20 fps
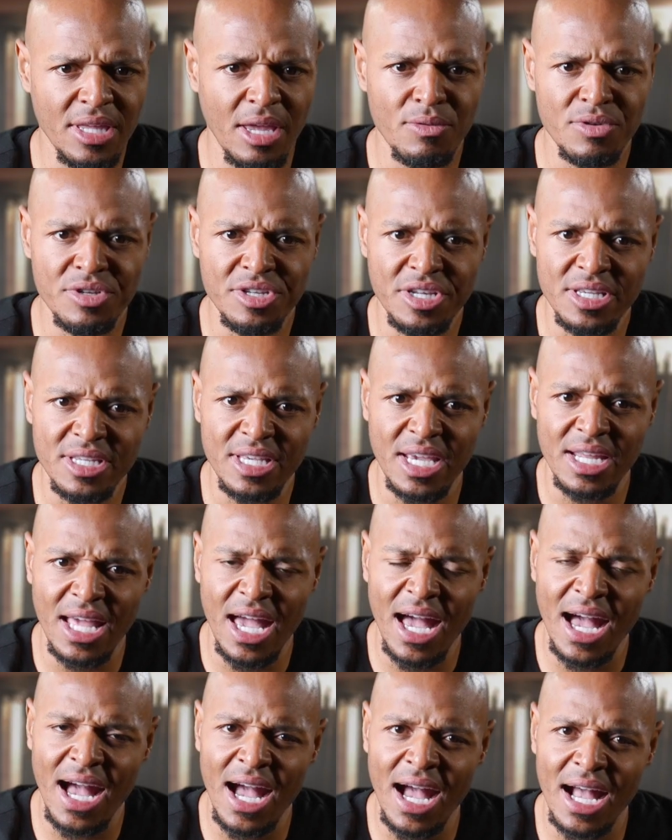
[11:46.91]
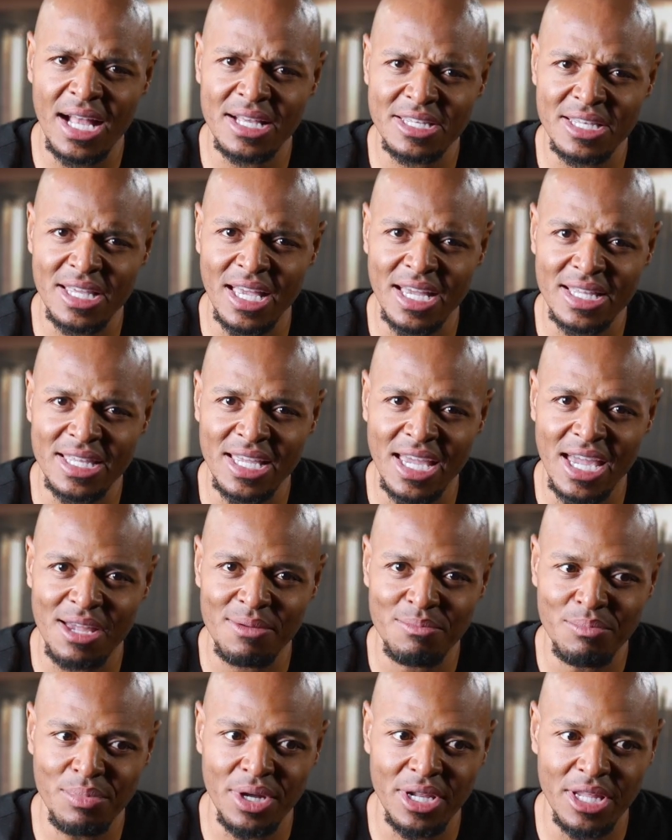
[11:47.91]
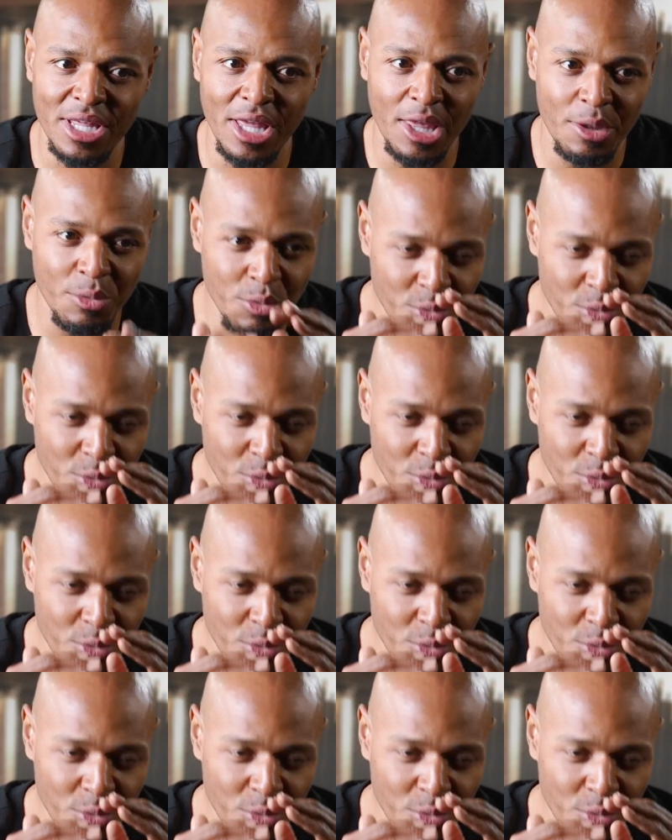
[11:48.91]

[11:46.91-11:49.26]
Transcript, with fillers: they were just at odds like that. But it,